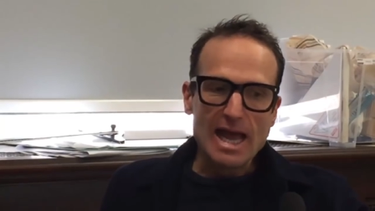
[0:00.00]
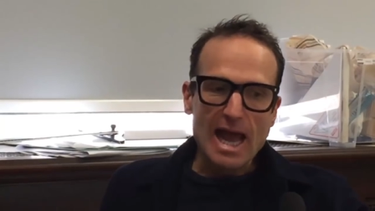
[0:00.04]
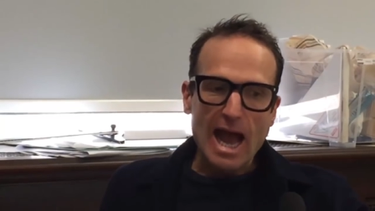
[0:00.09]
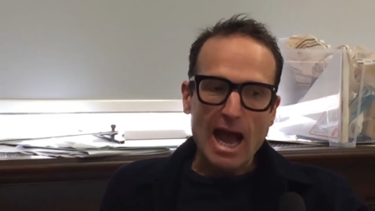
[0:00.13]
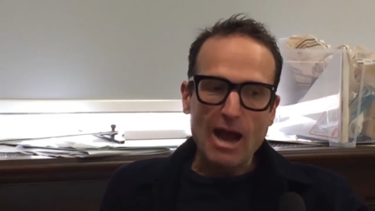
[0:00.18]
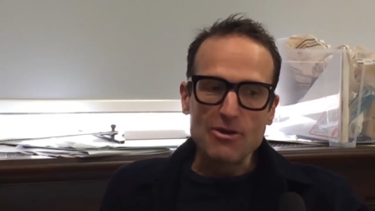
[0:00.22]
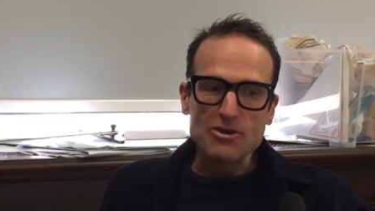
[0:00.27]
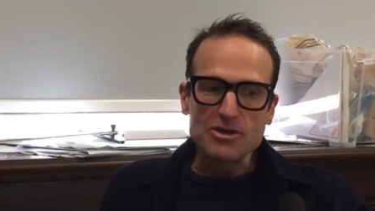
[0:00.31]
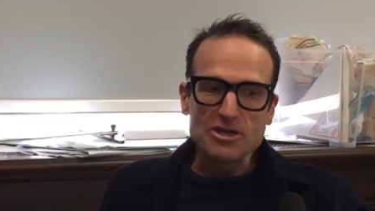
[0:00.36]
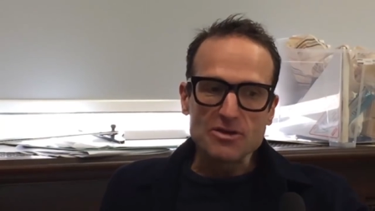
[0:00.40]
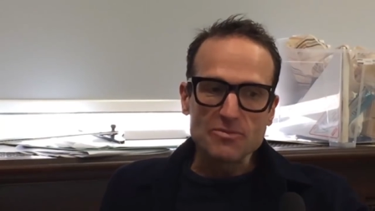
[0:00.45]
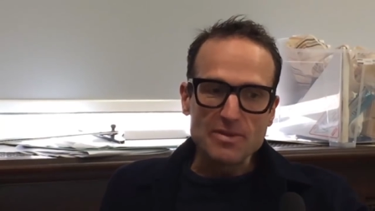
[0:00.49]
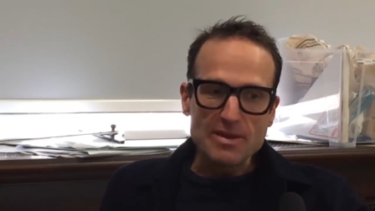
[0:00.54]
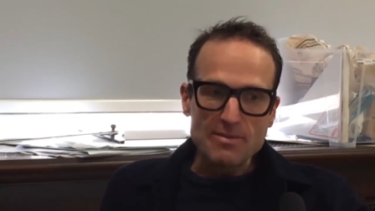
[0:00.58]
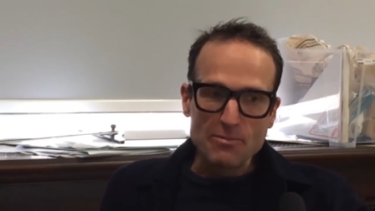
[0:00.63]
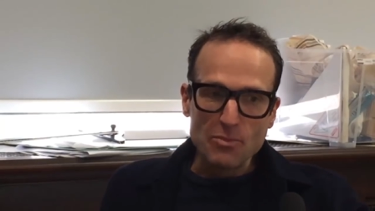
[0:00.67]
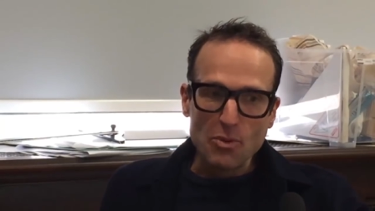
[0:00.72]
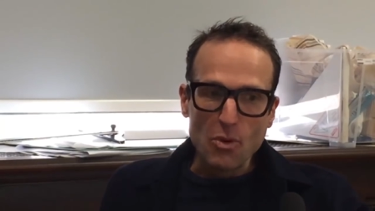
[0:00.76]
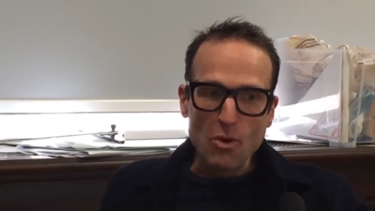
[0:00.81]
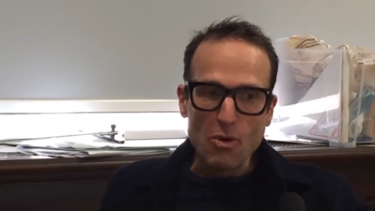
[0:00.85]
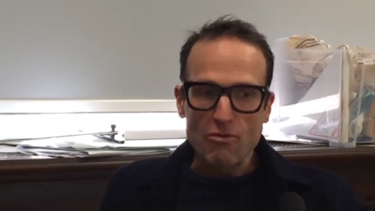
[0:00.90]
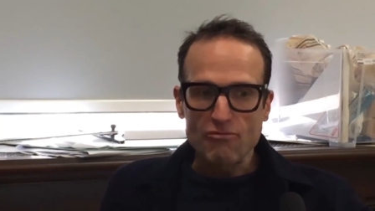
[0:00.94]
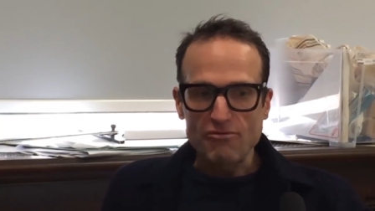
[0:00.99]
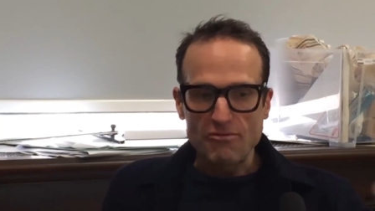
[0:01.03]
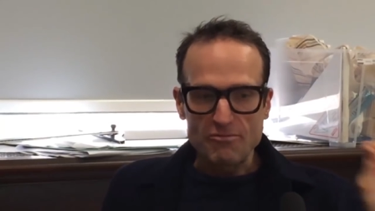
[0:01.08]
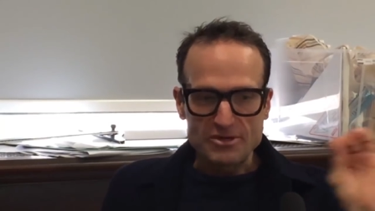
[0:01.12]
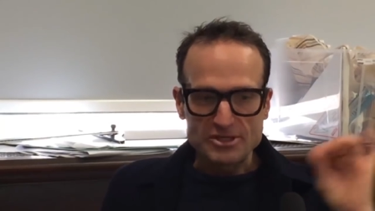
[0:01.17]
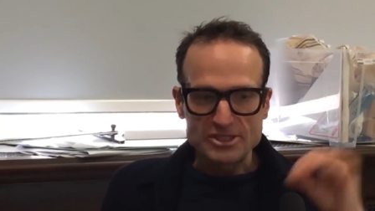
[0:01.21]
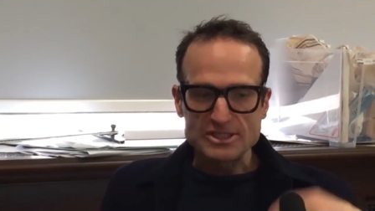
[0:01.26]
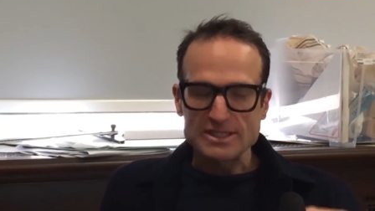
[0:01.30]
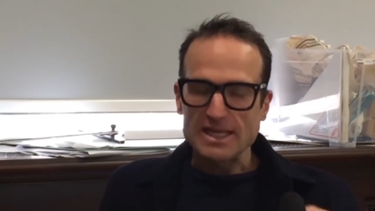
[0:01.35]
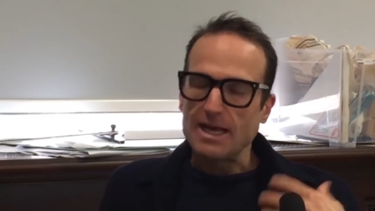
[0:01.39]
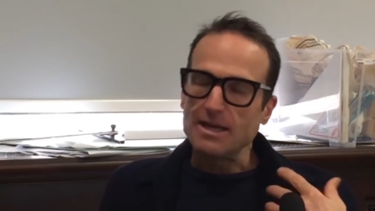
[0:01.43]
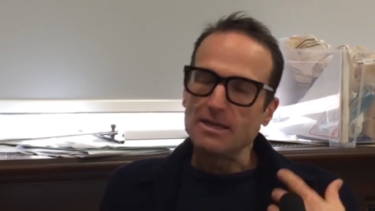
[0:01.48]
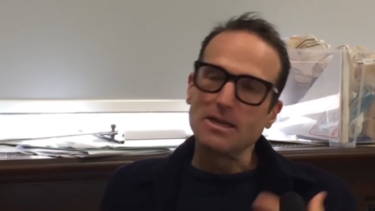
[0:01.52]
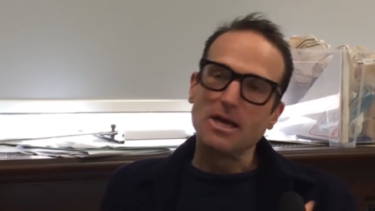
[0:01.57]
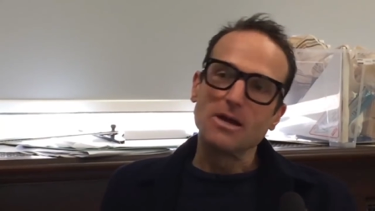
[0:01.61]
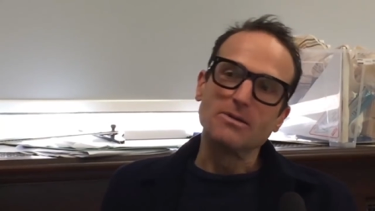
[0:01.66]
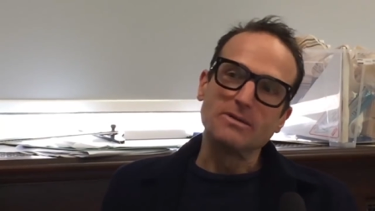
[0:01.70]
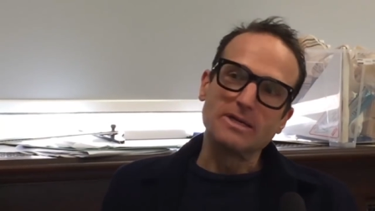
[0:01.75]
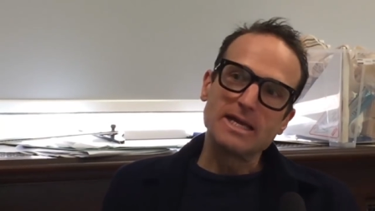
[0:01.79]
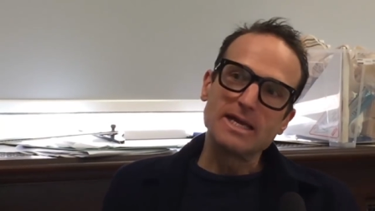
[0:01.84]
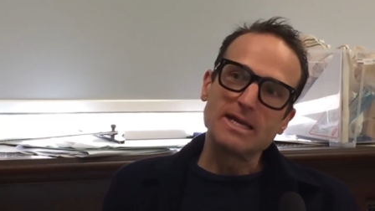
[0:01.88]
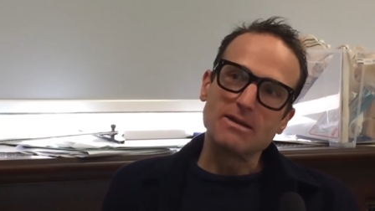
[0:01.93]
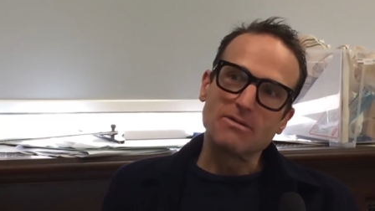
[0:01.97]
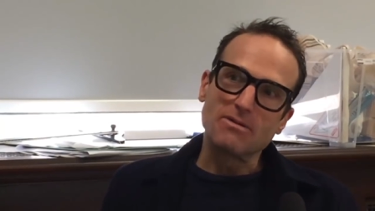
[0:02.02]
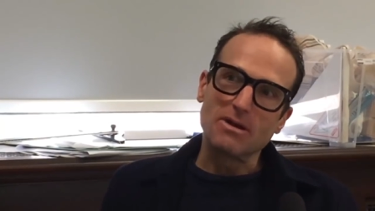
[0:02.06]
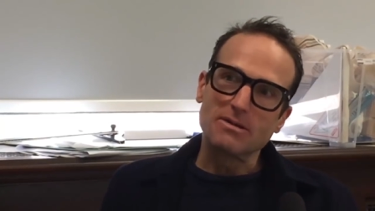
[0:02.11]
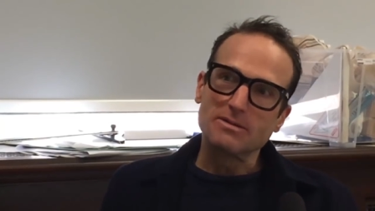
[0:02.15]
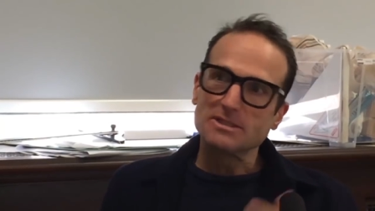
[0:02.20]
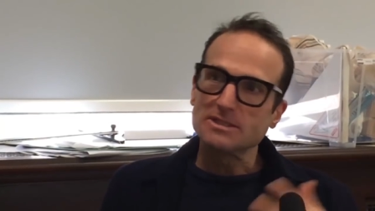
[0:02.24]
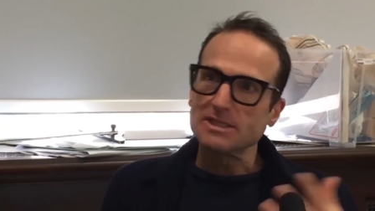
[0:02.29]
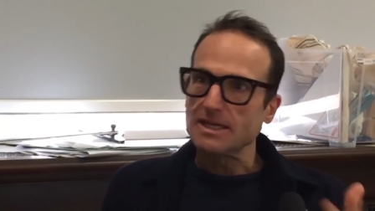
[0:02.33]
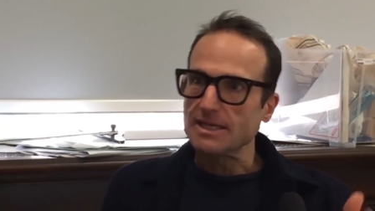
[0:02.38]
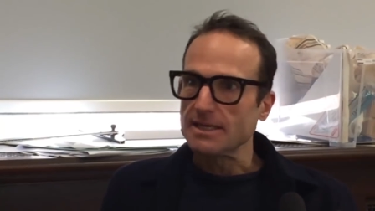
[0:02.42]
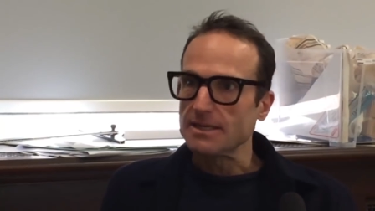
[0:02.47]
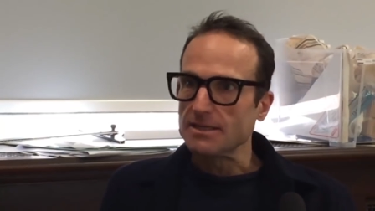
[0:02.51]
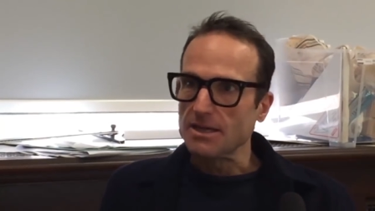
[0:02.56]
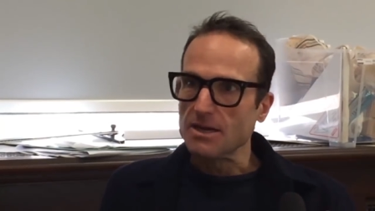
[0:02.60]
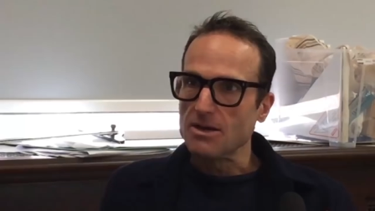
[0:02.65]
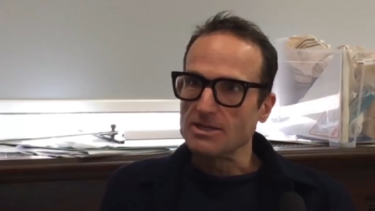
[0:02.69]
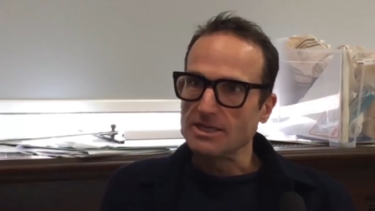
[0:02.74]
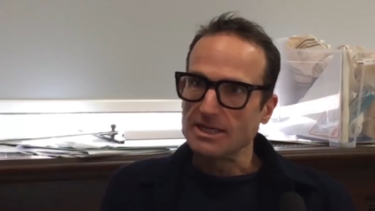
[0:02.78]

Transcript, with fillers: how you can be more from just that lone hero sitting alone